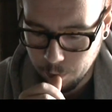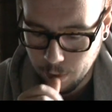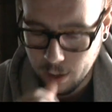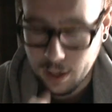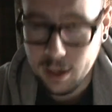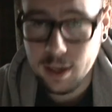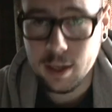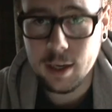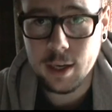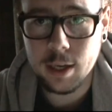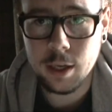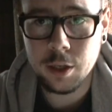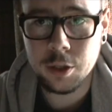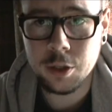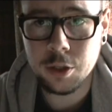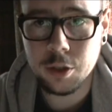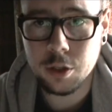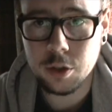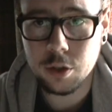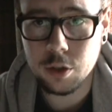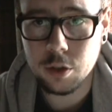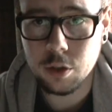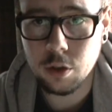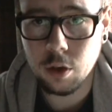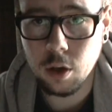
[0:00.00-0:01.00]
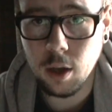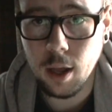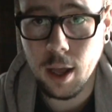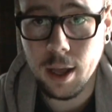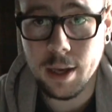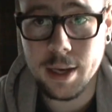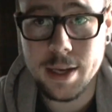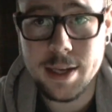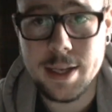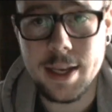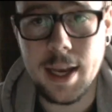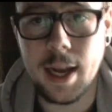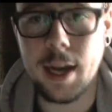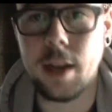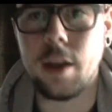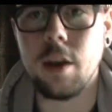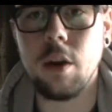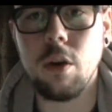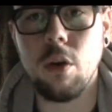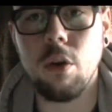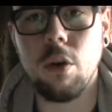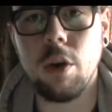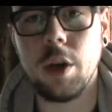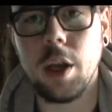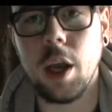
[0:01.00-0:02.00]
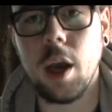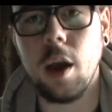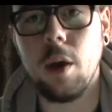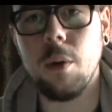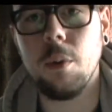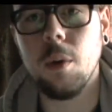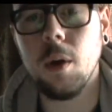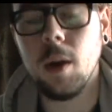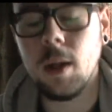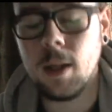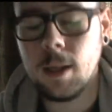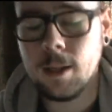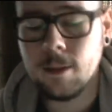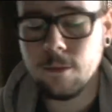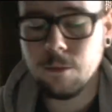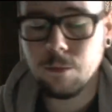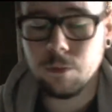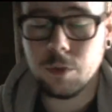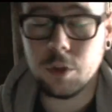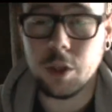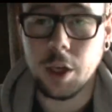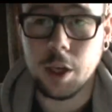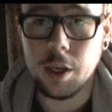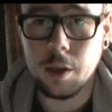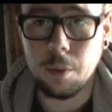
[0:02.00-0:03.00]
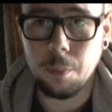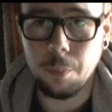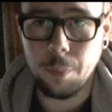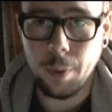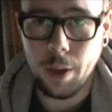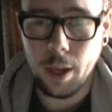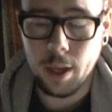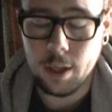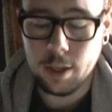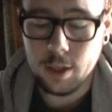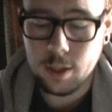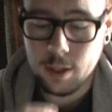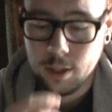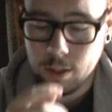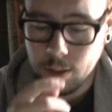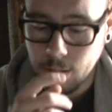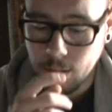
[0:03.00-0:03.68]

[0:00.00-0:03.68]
English and Italian audio, so you can pick.